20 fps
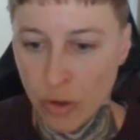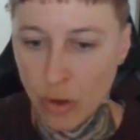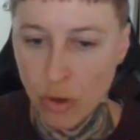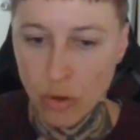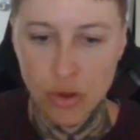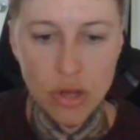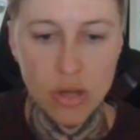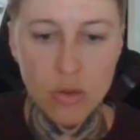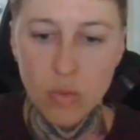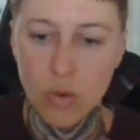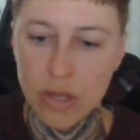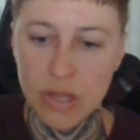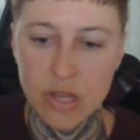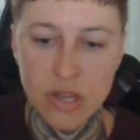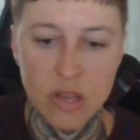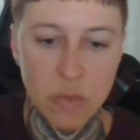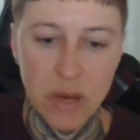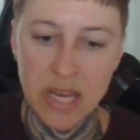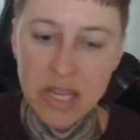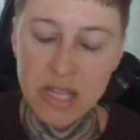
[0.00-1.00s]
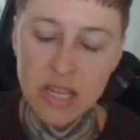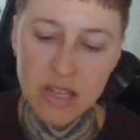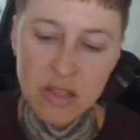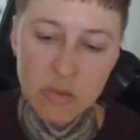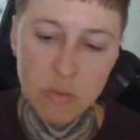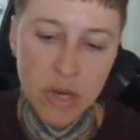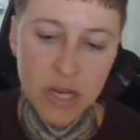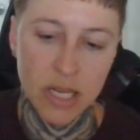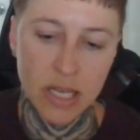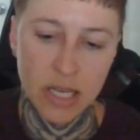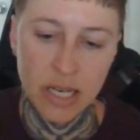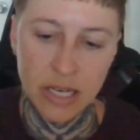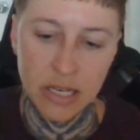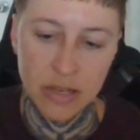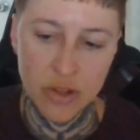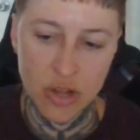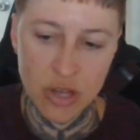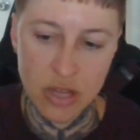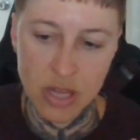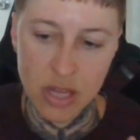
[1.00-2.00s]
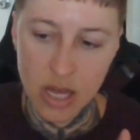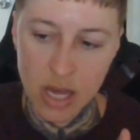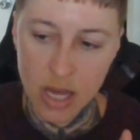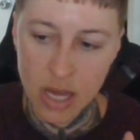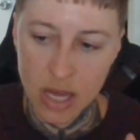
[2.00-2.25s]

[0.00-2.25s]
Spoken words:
just where the space has been and just